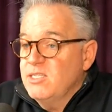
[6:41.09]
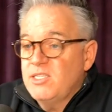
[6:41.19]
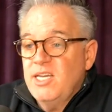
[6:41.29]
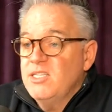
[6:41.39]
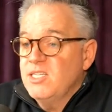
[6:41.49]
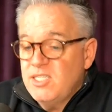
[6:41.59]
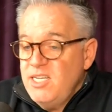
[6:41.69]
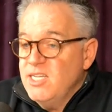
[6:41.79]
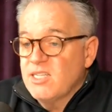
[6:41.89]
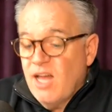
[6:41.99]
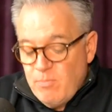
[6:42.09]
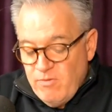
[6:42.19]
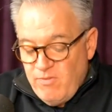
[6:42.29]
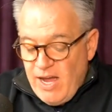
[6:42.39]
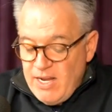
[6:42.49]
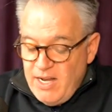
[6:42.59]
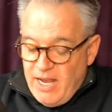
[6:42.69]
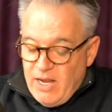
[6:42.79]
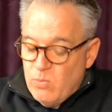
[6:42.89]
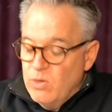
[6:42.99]
saying the city has not provided
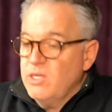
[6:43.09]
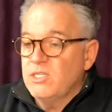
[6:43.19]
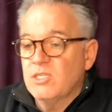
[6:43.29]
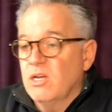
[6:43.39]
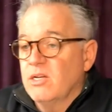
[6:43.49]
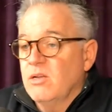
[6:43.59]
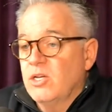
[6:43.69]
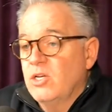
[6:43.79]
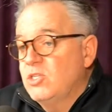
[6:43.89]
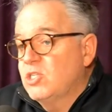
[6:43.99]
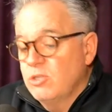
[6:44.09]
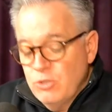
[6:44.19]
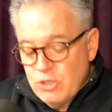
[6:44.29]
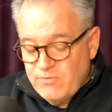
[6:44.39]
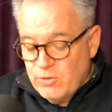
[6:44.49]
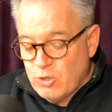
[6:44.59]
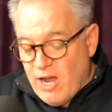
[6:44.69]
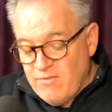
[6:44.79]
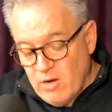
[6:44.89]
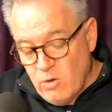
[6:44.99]
a really a good solution for
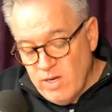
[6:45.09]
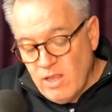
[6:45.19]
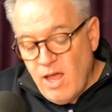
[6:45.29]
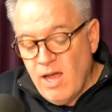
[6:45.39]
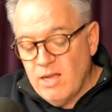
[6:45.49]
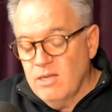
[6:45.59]
traffic gridlock,